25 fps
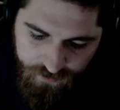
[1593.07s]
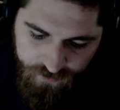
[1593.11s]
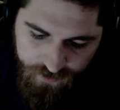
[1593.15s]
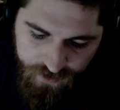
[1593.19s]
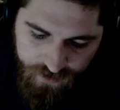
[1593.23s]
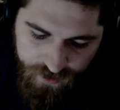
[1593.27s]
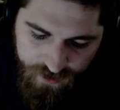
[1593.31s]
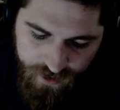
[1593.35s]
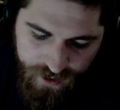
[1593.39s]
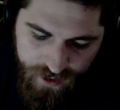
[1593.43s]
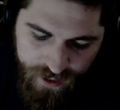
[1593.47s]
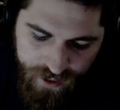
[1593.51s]

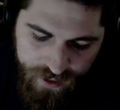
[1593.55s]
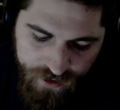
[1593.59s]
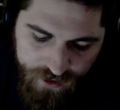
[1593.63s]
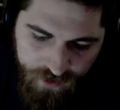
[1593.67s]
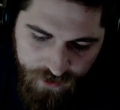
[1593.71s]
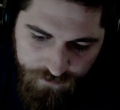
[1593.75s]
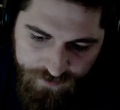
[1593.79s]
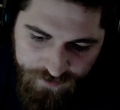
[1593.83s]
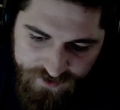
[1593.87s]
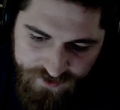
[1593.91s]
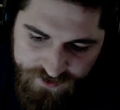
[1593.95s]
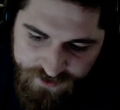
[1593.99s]
it could
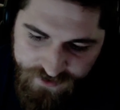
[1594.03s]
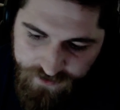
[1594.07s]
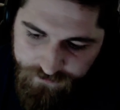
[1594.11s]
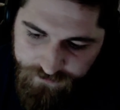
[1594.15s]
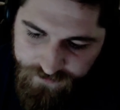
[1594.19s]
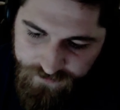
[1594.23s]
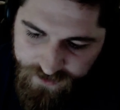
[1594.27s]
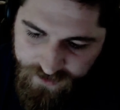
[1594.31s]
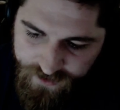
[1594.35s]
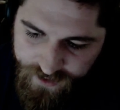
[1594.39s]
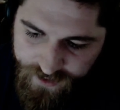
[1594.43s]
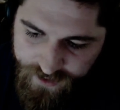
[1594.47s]
be
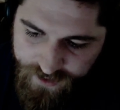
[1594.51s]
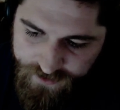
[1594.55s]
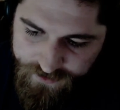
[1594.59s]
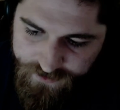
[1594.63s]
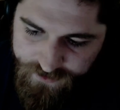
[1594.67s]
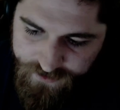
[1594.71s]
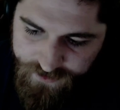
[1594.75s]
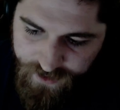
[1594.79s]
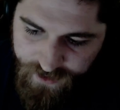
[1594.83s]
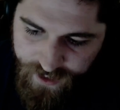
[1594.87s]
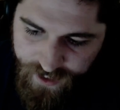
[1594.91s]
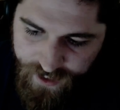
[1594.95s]
something
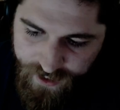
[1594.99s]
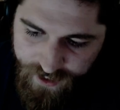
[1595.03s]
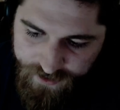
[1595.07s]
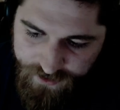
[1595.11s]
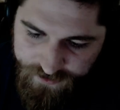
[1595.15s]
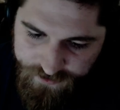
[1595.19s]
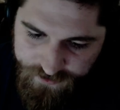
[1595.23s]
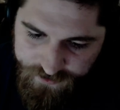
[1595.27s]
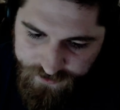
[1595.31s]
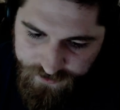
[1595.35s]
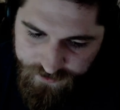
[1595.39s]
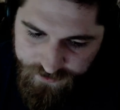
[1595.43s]

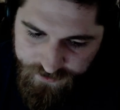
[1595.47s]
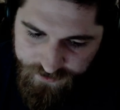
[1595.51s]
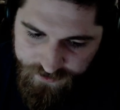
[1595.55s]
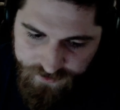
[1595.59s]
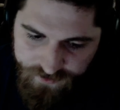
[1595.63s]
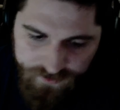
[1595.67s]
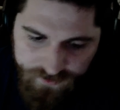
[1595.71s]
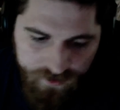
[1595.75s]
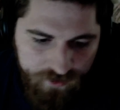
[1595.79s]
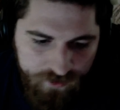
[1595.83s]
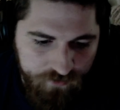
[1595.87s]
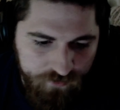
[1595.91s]
as
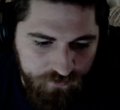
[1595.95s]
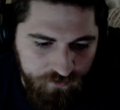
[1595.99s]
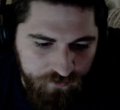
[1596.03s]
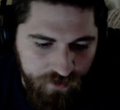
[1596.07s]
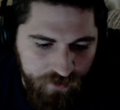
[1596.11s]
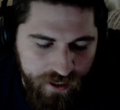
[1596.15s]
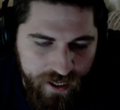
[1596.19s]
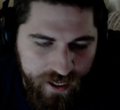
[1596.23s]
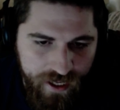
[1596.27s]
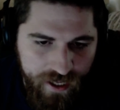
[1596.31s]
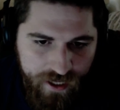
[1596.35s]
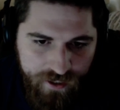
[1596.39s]
subtle
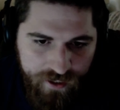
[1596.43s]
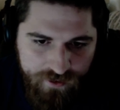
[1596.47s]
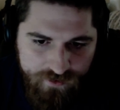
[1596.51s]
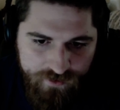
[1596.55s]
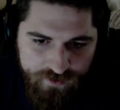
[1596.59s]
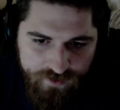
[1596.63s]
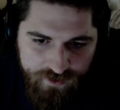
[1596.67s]
as,